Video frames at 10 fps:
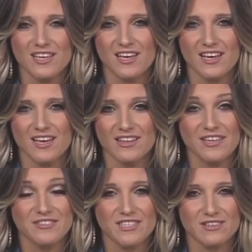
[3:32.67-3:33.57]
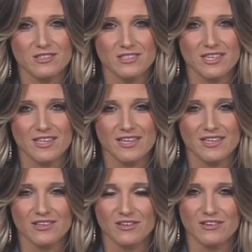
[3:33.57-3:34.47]
uh, life skills that they
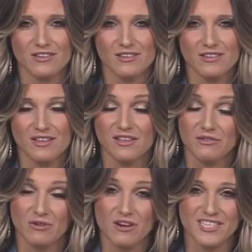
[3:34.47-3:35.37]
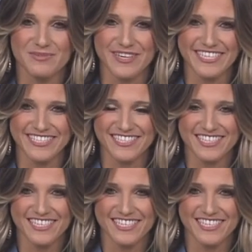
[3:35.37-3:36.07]
can learn uh, through our experience.